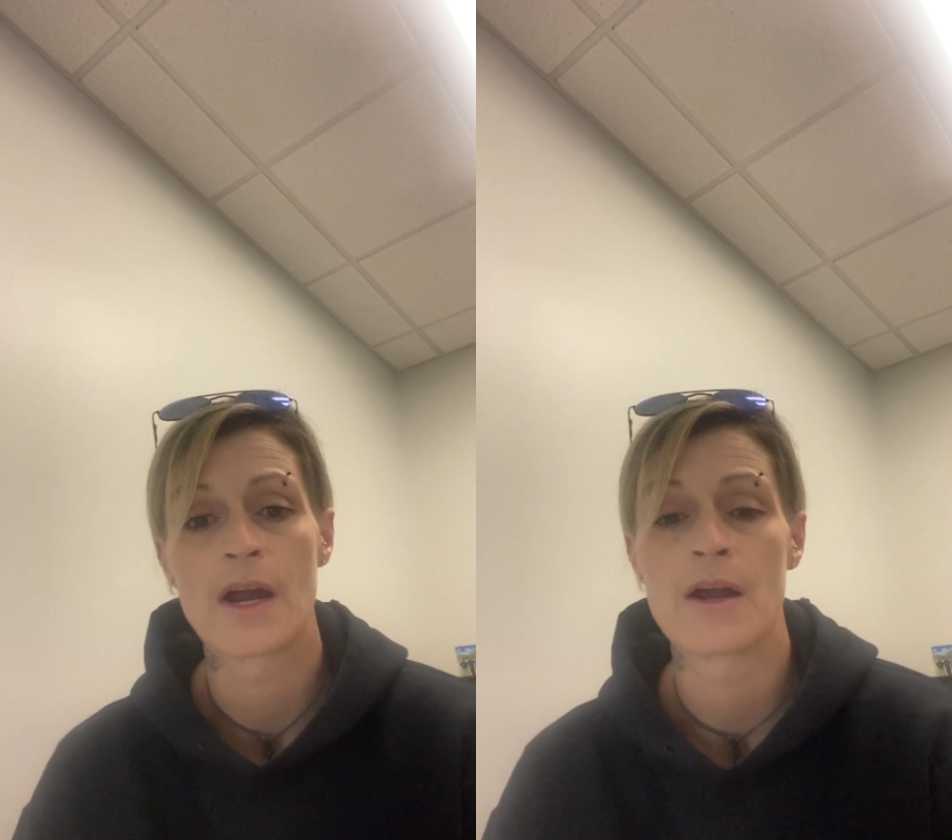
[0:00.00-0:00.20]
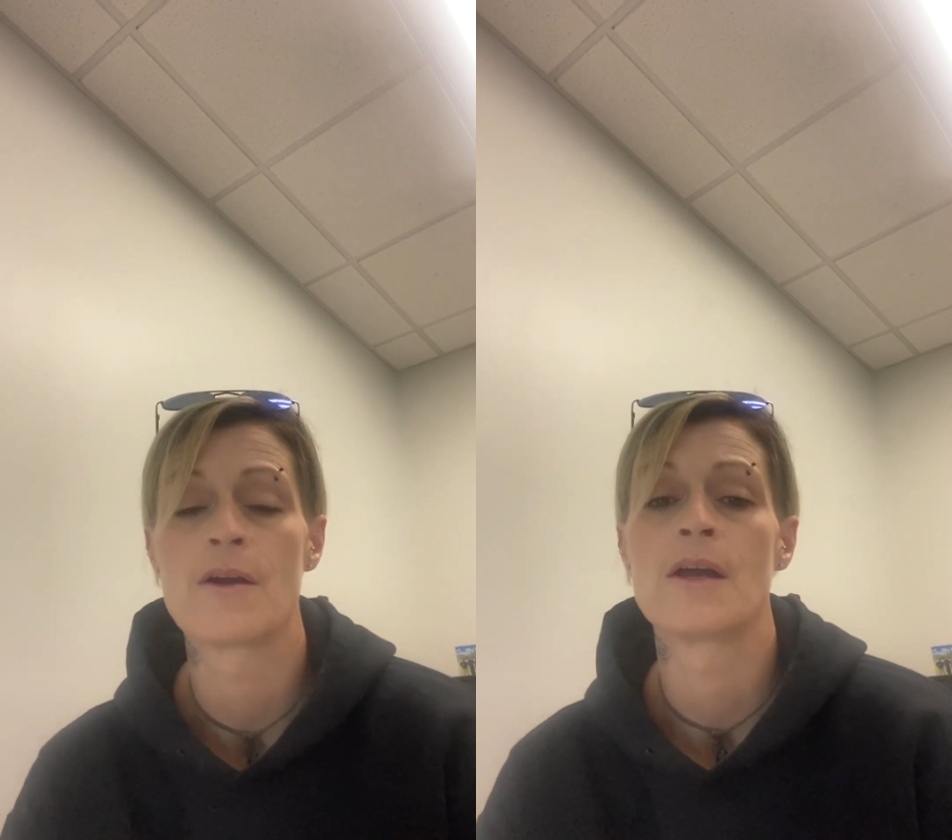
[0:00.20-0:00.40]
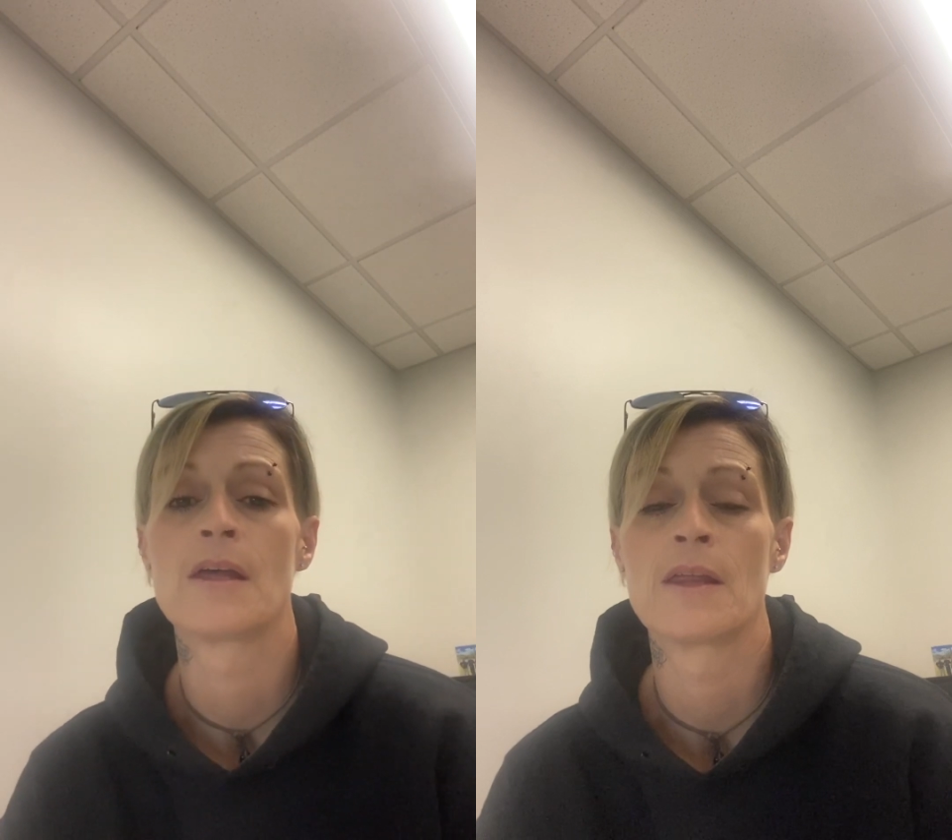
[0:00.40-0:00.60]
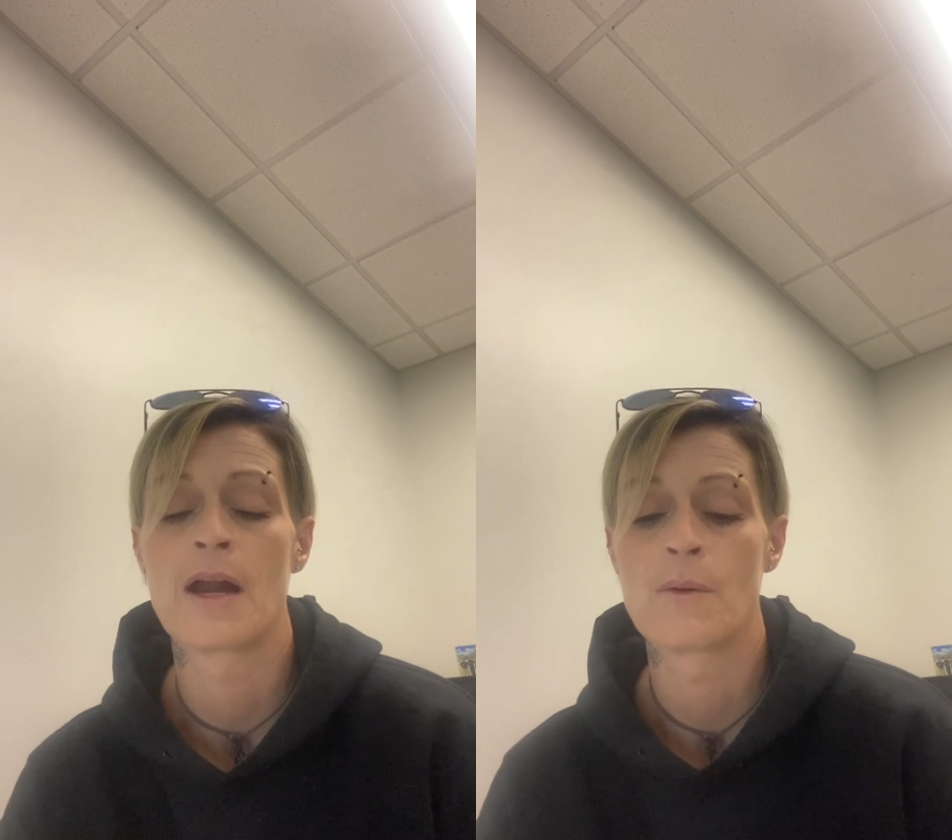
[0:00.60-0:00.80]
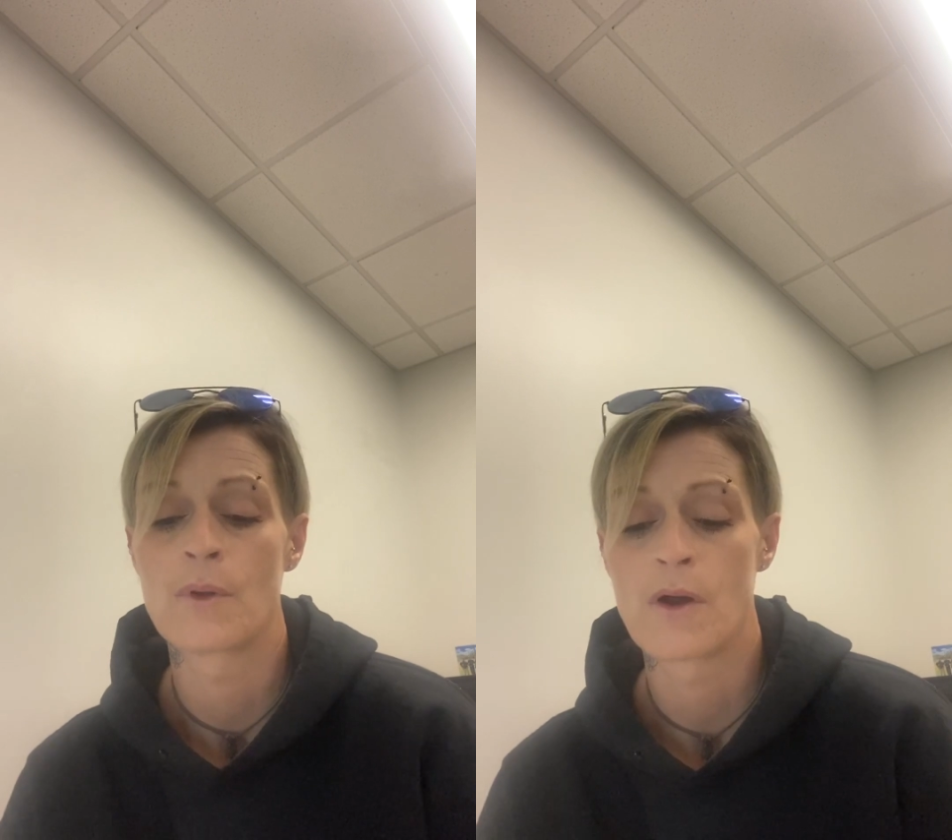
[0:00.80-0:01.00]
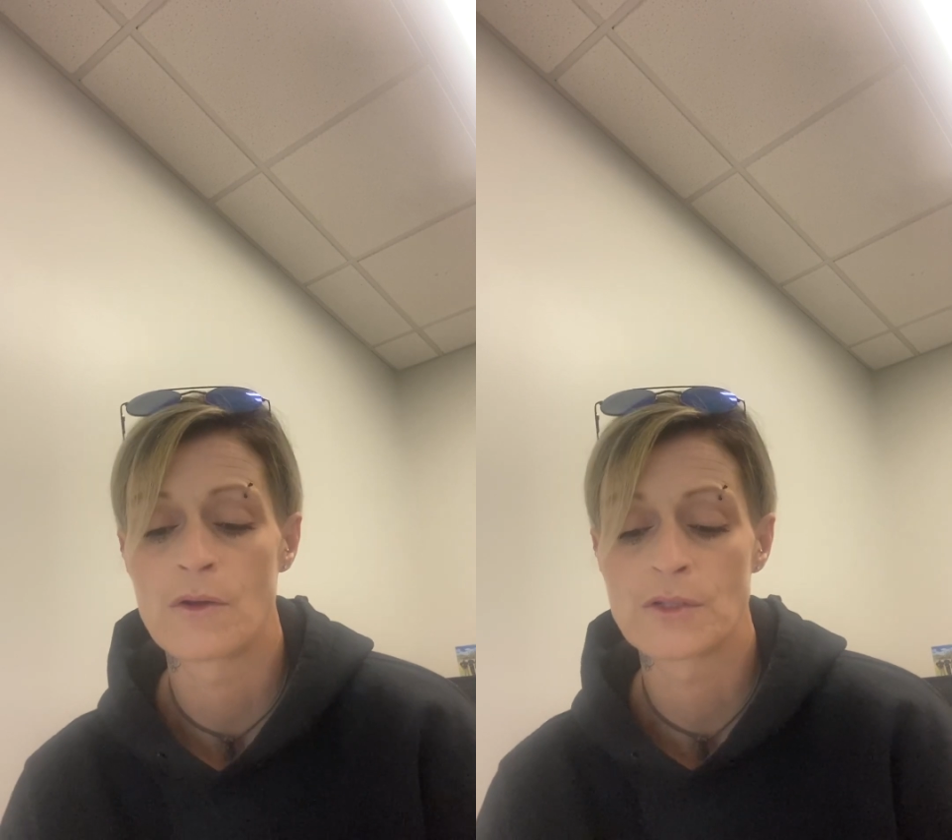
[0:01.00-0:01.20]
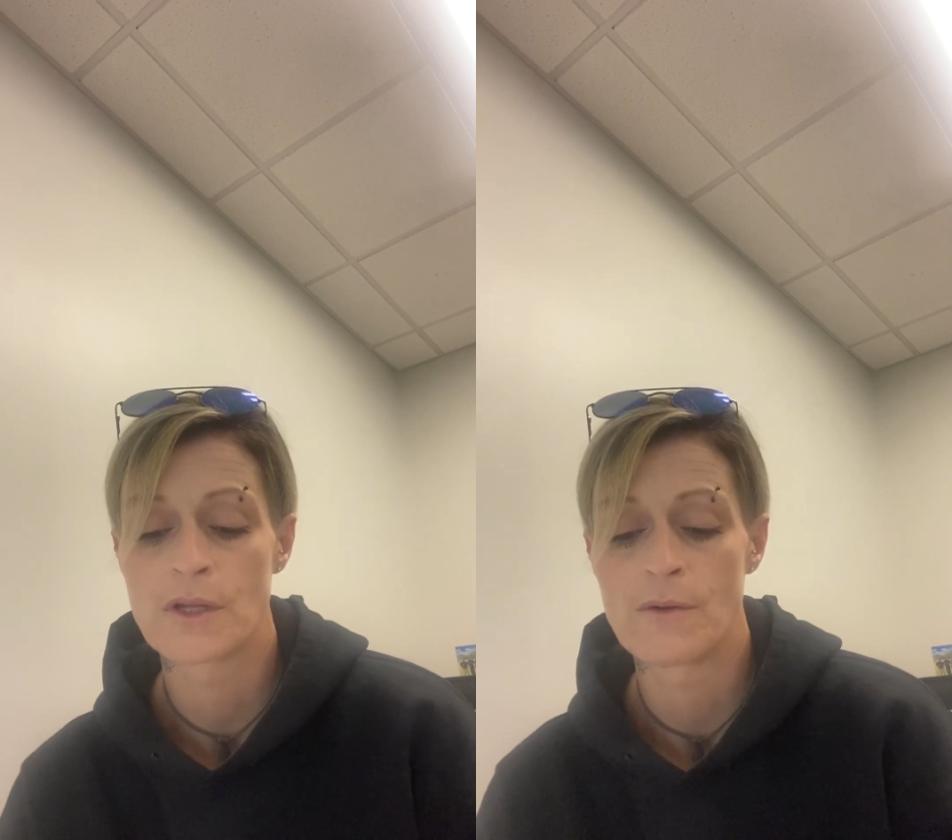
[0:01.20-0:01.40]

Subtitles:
area that I would also